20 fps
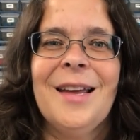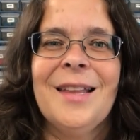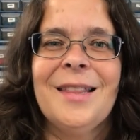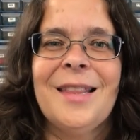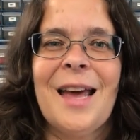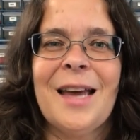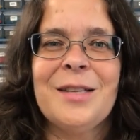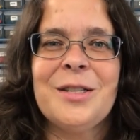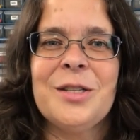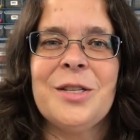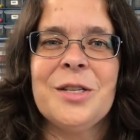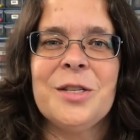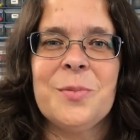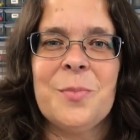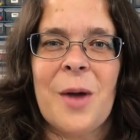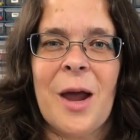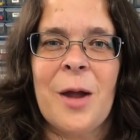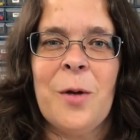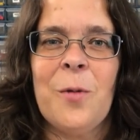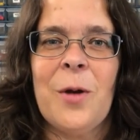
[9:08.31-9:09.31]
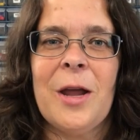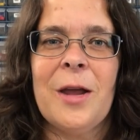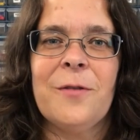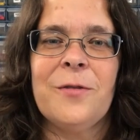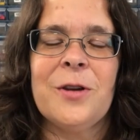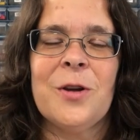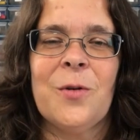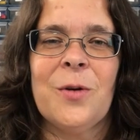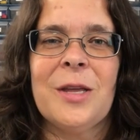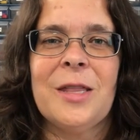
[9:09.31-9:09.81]
That's just my way of
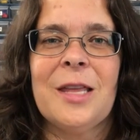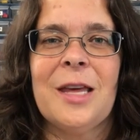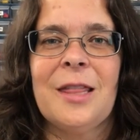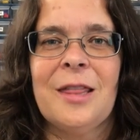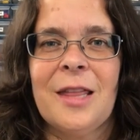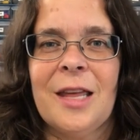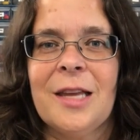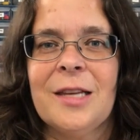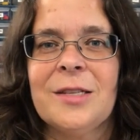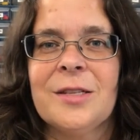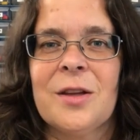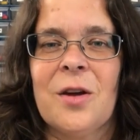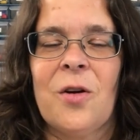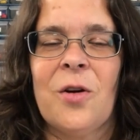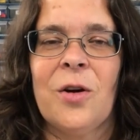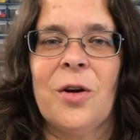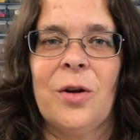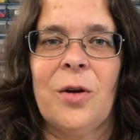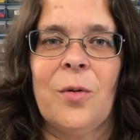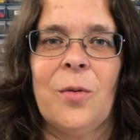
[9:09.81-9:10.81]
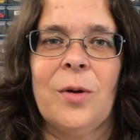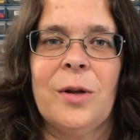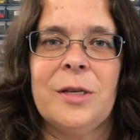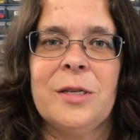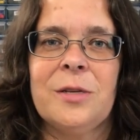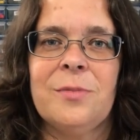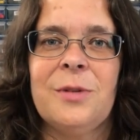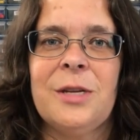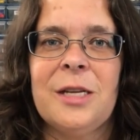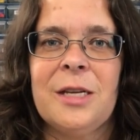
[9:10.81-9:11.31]
knowing that things aren't going
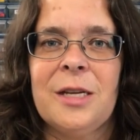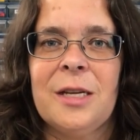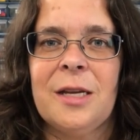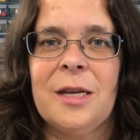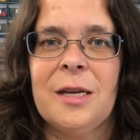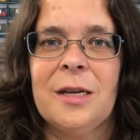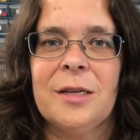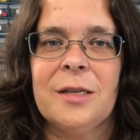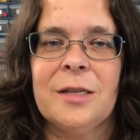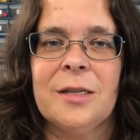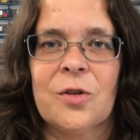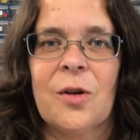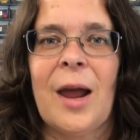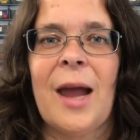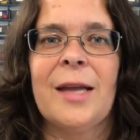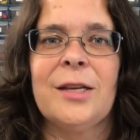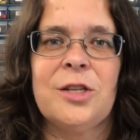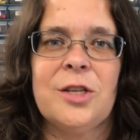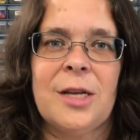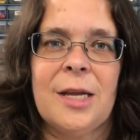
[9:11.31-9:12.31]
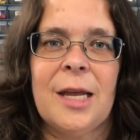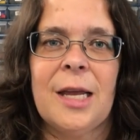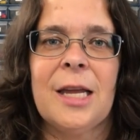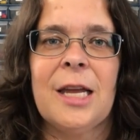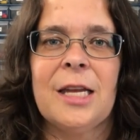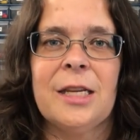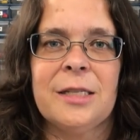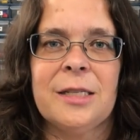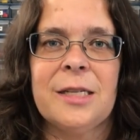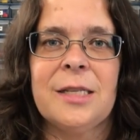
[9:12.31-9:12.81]
to be scratching
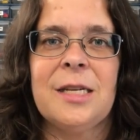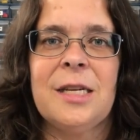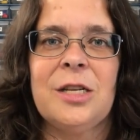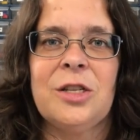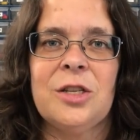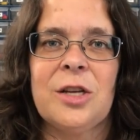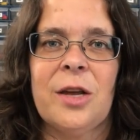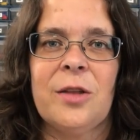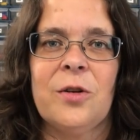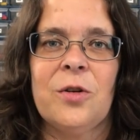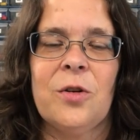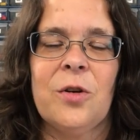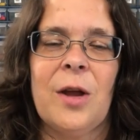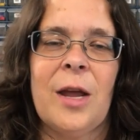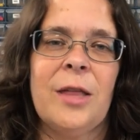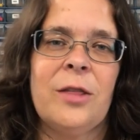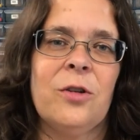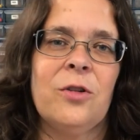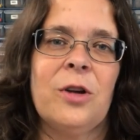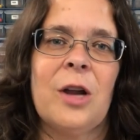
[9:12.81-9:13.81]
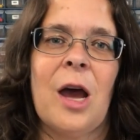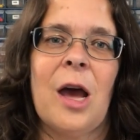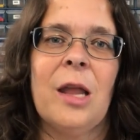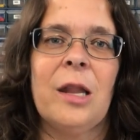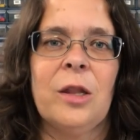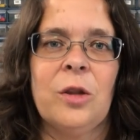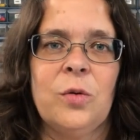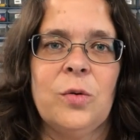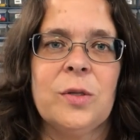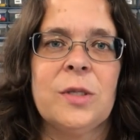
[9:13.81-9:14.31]
against each other and they're
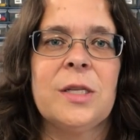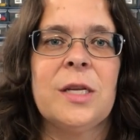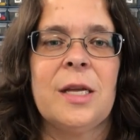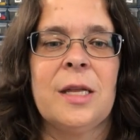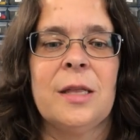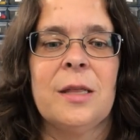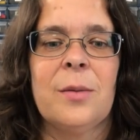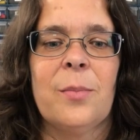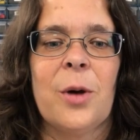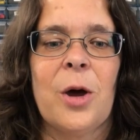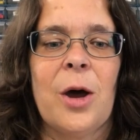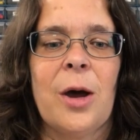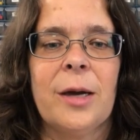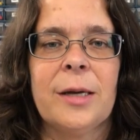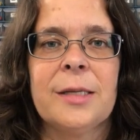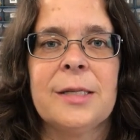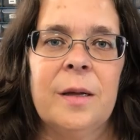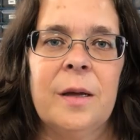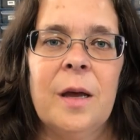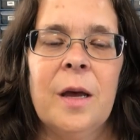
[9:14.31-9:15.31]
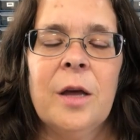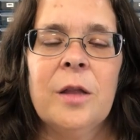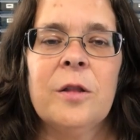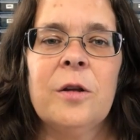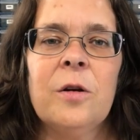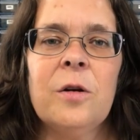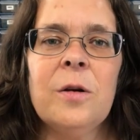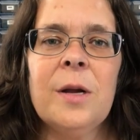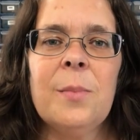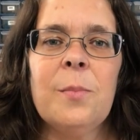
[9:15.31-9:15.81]
not loose in the box.
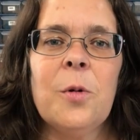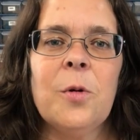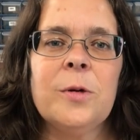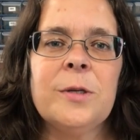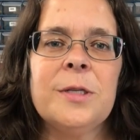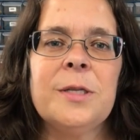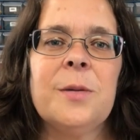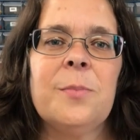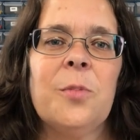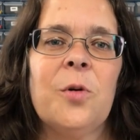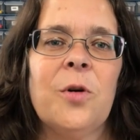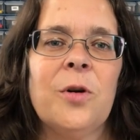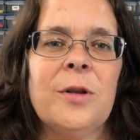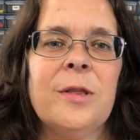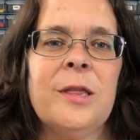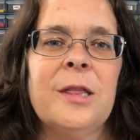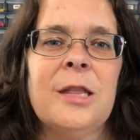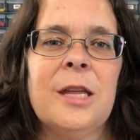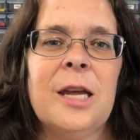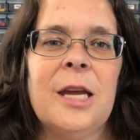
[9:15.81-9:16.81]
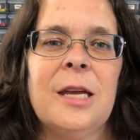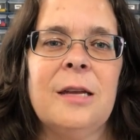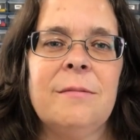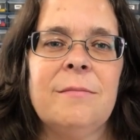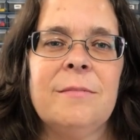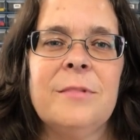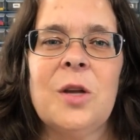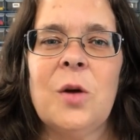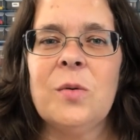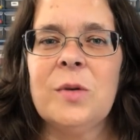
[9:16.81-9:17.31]
Third and most important
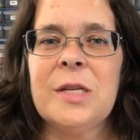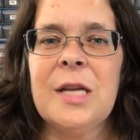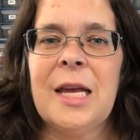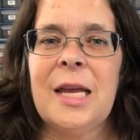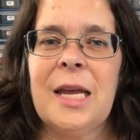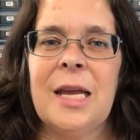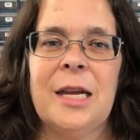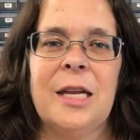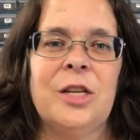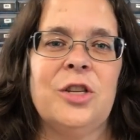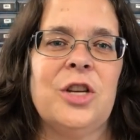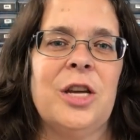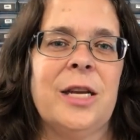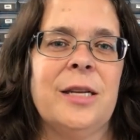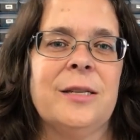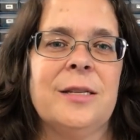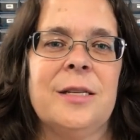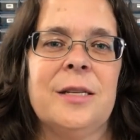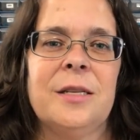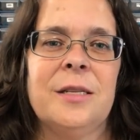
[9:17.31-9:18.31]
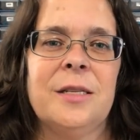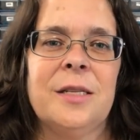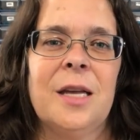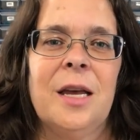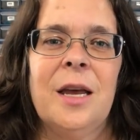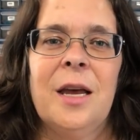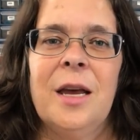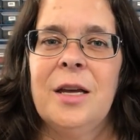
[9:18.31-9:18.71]
thing, don't take any chances.